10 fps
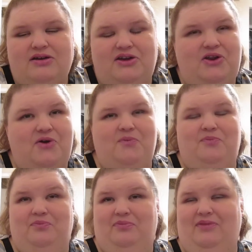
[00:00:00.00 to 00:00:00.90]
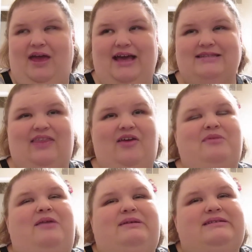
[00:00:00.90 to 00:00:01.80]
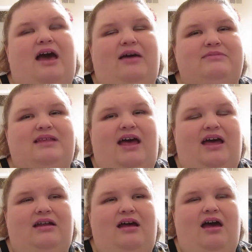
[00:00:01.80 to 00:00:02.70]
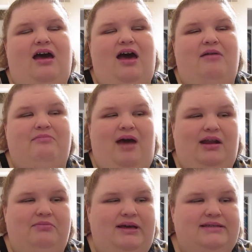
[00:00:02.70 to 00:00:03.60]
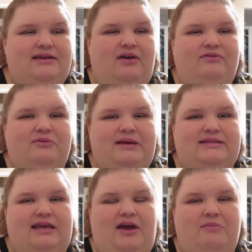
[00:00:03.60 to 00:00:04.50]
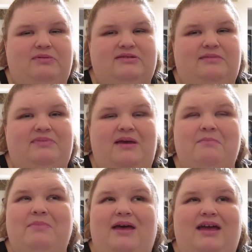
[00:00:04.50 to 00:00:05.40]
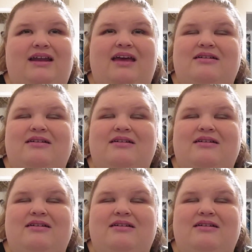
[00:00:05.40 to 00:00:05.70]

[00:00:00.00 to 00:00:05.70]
you know, like I say, there may be times that I'm mad at myself for messing up or something, but